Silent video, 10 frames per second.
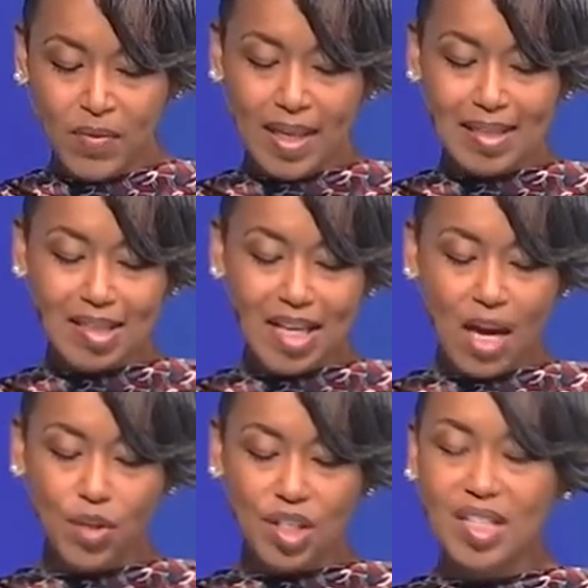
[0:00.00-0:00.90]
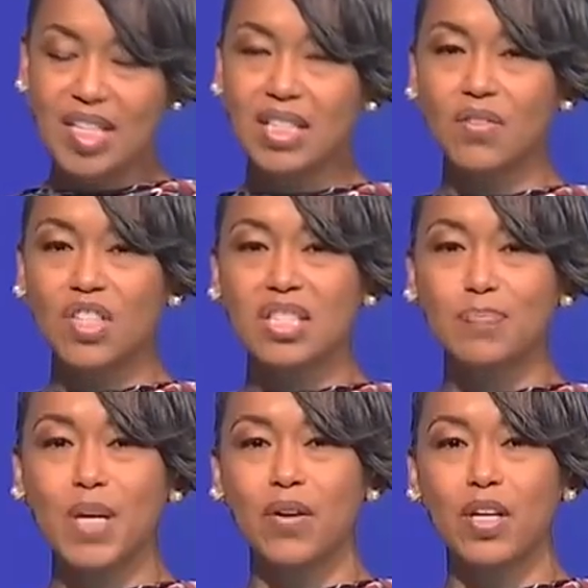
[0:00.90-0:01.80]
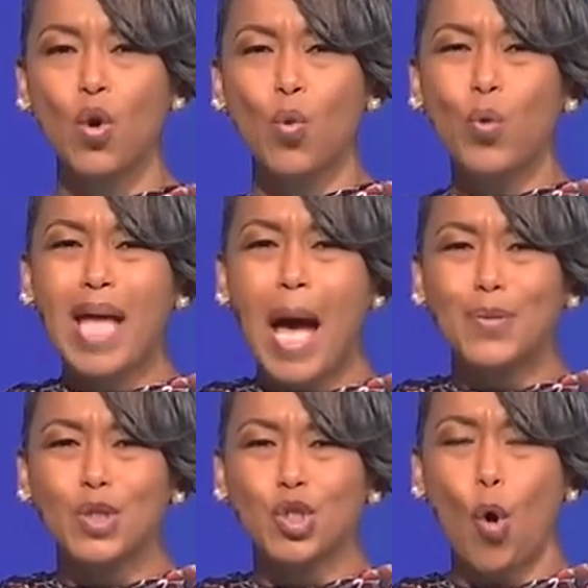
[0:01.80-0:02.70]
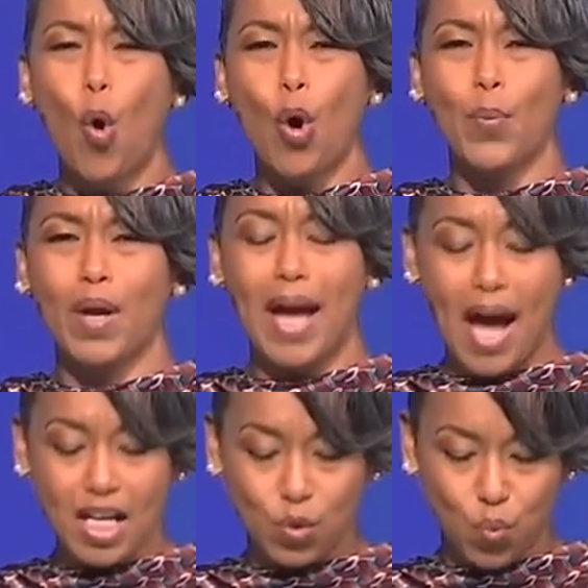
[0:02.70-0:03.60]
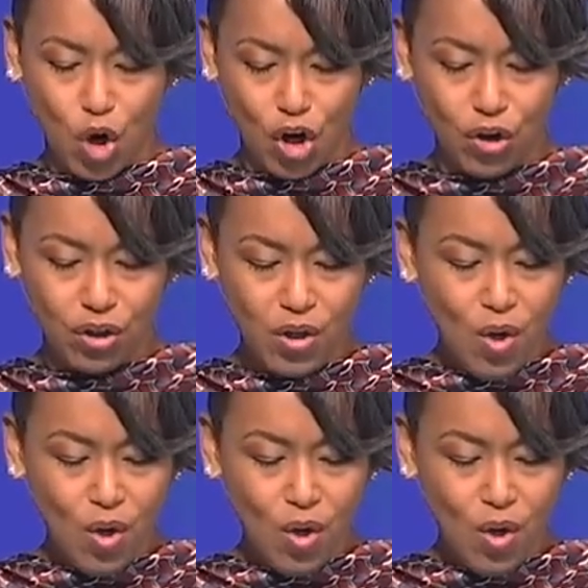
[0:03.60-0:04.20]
Instead, with a sensitive spirit, we absorb God's word,